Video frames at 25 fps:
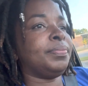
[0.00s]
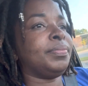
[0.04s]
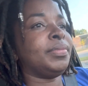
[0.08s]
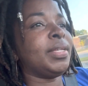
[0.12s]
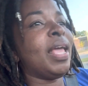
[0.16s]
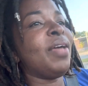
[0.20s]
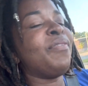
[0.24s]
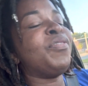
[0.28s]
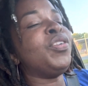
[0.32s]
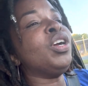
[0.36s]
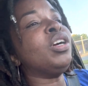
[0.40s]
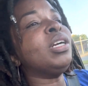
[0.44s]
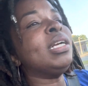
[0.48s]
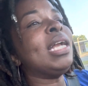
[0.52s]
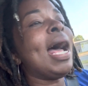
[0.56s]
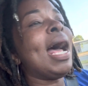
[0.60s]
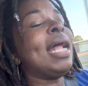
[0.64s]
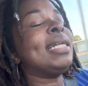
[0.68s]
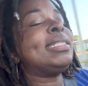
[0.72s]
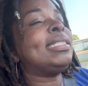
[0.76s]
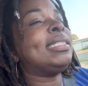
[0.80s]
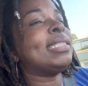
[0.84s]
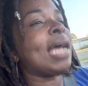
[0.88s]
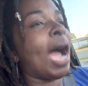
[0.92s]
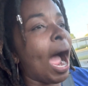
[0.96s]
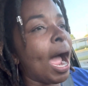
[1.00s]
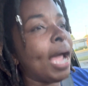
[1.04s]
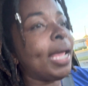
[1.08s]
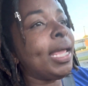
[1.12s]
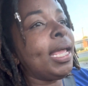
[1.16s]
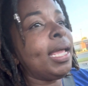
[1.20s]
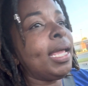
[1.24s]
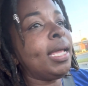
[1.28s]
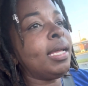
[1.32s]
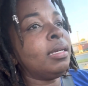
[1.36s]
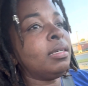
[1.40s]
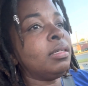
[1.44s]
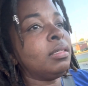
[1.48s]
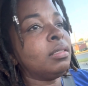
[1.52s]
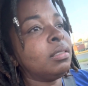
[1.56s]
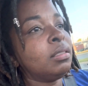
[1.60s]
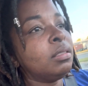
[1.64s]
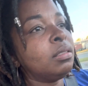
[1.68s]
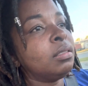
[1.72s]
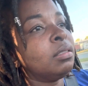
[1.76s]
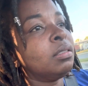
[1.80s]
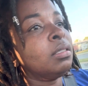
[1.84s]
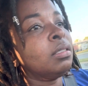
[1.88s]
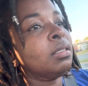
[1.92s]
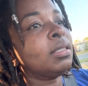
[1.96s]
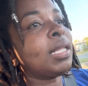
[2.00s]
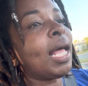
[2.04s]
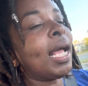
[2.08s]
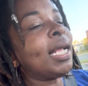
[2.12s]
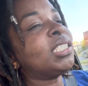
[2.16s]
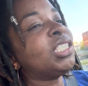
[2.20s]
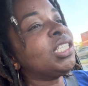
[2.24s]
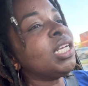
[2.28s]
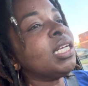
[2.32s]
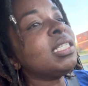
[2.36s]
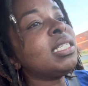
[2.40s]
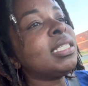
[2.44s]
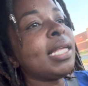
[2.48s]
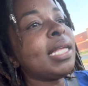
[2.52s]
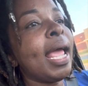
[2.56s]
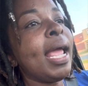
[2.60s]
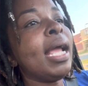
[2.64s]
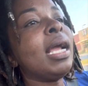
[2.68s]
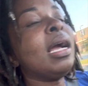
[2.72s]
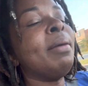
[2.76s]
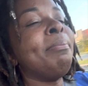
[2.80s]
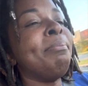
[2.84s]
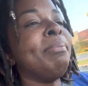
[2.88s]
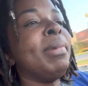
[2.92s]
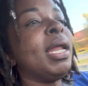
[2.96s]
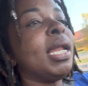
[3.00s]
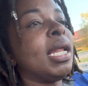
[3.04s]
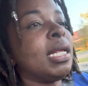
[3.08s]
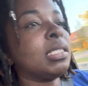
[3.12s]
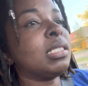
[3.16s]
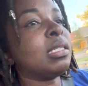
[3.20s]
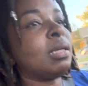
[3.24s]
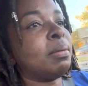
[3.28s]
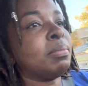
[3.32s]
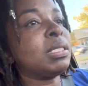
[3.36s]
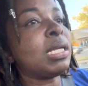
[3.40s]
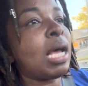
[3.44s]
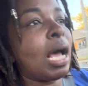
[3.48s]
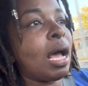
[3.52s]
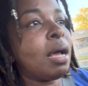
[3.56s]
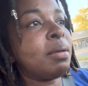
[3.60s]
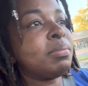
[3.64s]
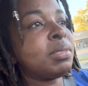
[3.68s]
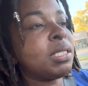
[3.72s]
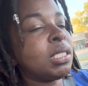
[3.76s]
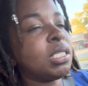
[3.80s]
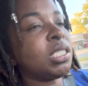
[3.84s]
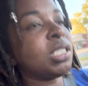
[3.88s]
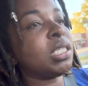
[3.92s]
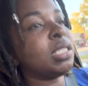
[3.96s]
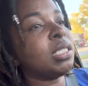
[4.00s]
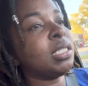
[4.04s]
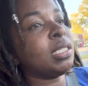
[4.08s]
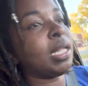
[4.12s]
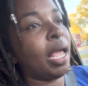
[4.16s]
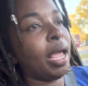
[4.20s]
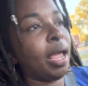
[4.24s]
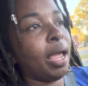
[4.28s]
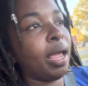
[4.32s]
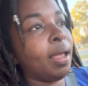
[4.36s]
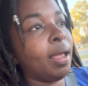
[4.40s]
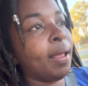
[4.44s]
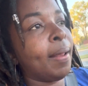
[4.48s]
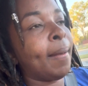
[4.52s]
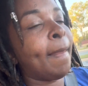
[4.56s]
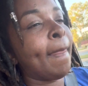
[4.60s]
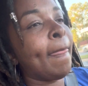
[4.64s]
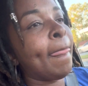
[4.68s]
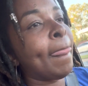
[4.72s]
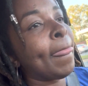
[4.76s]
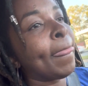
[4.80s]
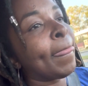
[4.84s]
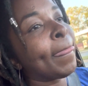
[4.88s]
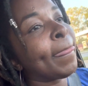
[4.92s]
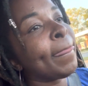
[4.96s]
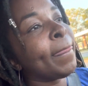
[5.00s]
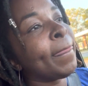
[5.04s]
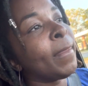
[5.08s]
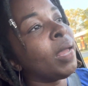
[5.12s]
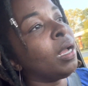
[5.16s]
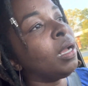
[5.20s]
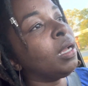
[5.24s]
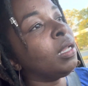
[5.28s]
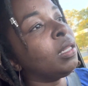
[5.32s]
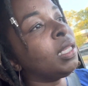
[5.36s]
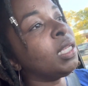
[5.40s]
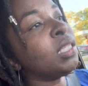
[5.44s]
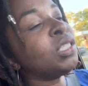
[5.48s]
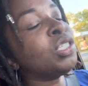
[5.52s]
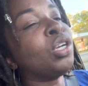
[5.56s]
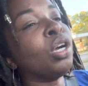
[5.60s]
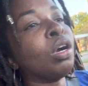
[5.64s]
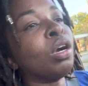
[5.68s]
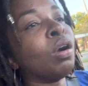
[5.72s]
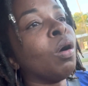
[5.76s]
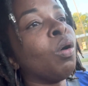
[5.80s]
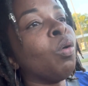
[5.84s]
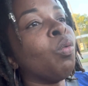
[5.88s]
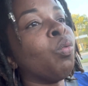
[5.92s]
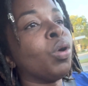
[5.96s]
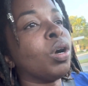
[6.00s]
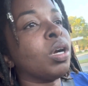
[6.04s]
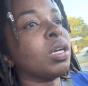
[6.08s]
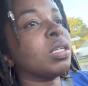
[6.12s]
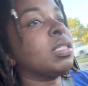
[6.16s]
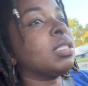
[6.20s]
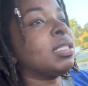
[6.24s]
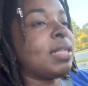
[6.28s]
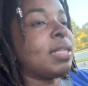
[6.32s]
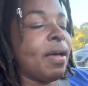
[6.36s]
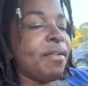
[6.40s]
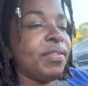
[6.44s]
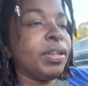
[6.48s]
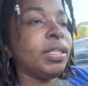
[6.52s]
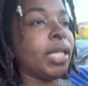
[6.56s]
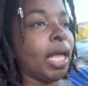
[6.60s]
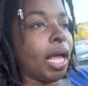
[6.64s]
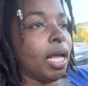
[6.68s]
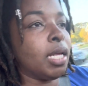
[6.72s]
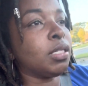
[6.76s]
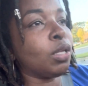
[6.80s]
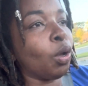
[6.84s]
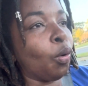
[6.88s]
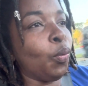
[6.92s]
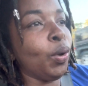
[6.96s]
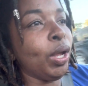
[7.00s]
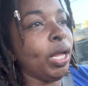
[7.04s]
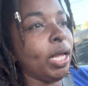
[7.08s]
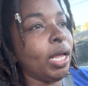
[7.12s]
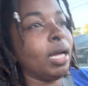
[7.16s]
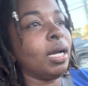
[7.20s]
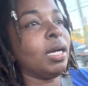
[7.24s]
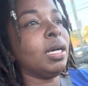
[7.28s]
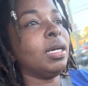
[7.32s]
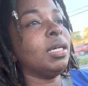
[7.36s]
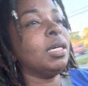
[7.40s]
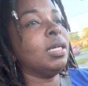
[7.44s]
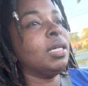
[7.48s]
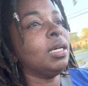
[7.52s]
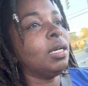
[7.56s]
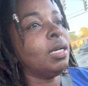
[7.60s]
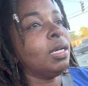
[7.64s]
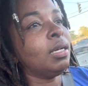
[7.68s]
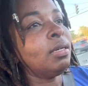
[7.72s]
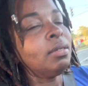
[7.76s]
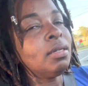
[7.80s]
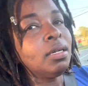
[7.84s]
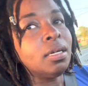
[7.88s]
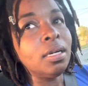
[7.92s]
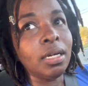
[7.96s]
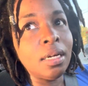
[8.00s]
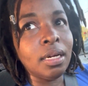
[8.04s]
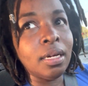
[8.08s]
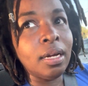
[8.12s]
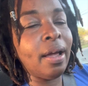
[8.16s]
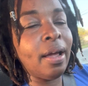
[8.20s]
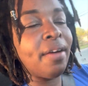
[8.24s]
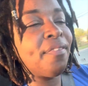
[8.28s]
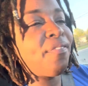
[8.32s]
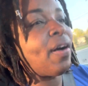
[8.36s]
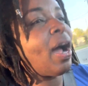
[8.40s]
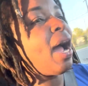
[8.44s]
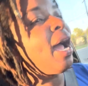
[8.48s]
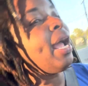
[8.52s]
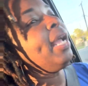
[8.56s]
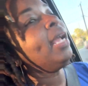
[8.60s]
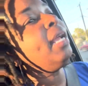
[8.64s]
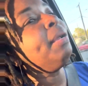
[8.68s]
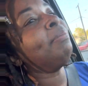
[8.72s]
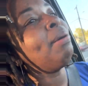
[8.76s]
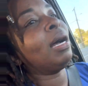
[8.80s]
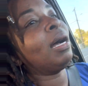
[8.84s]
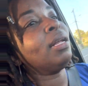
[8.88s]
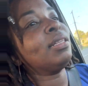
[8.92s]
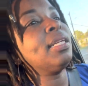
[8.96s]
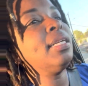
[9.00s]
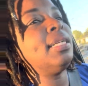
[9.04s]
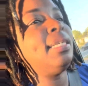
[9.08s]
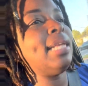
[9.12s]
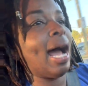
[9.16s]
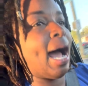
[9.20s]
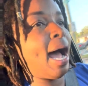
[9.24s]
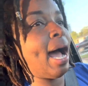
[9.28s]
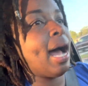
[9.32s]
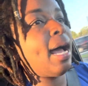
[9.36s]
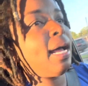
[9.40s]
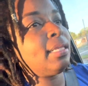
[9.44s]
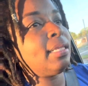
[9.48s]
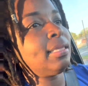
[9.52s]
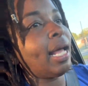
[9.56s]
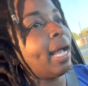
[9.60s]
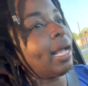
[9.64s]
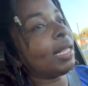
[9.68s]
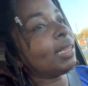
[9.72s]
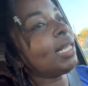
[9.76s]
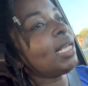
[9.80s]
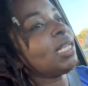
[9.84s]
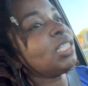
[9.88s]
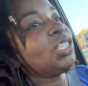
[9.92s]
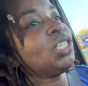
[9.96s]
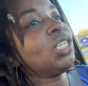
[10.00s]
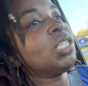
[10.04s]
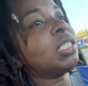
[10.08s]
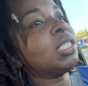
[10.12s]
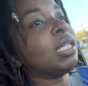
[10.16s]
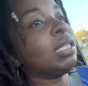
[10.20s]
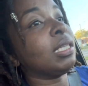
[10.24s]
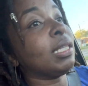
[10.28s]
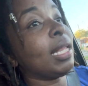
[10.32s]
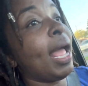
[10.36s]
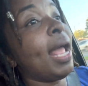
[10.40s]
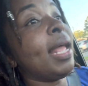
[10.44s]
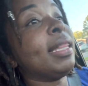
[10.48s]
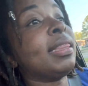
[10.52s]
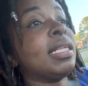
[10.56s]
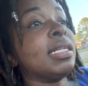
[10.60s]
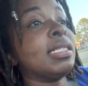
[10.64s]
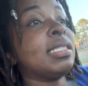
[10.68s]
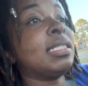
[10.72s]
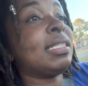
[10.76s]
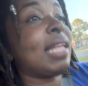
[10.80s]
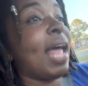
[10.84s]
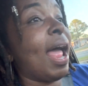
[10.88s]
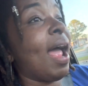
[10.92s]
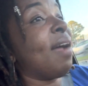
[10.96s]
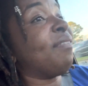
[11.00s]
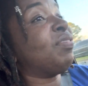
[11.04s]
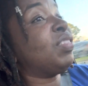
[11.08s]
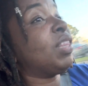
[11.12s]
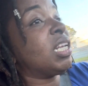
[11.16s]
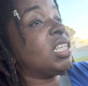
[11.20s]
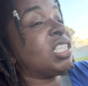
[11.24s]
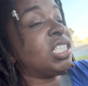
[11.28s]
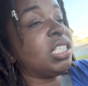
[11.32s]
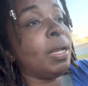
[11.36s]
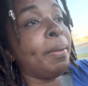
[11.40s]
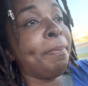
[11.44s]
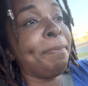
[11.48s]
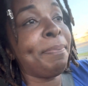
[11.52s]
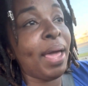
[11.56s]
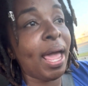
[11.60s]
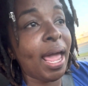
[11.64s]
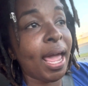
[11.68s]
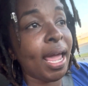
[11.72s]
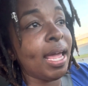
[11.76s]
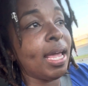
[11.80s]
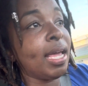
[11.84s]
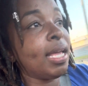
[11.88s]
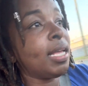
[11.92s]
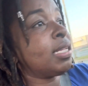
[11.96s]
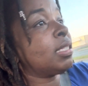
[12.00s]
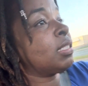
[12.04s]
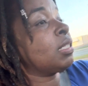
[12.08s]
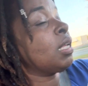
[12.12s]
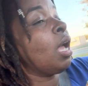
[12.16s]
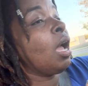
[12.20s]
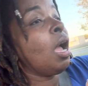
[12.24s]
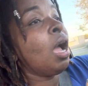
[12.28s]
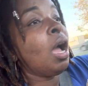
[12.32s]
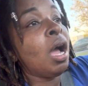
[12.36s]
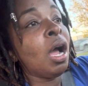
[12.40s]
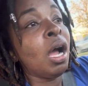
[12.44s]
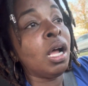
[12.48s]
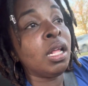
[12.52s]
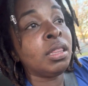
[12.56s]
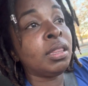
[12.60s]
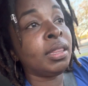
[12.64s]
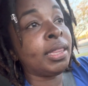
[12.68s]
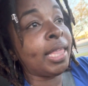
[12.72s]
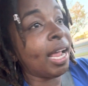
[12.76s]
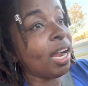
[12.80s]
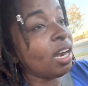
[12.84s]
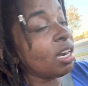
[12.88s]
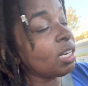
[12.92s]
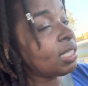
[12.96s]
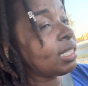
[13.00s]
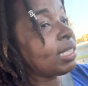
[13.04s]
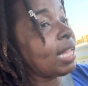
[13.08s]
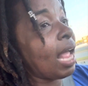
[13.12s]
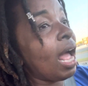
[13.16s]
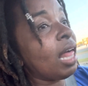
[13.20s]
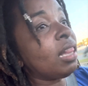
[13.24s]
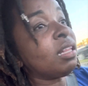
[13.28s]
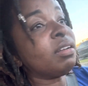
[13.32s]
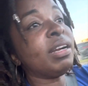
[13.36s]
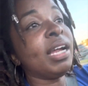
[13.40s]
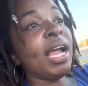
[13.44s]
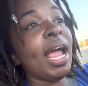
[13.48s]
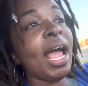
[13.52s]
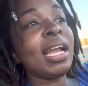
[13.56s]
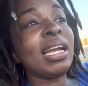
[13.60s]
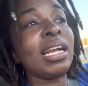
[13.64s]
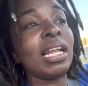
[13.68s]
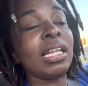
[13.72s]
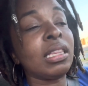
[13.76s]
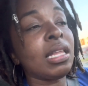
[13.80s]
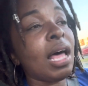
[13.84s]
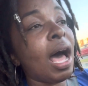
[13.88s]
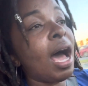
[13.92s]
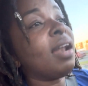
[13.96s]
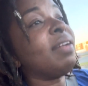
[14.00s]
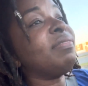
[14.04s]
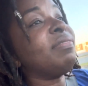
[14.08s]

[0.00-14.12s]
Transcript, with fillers: If you're not dying, like just take a minute sometimes and just say, this girl works seven days a week. If I ain't about to die, like let's just let the staff that she pays their salary and a lot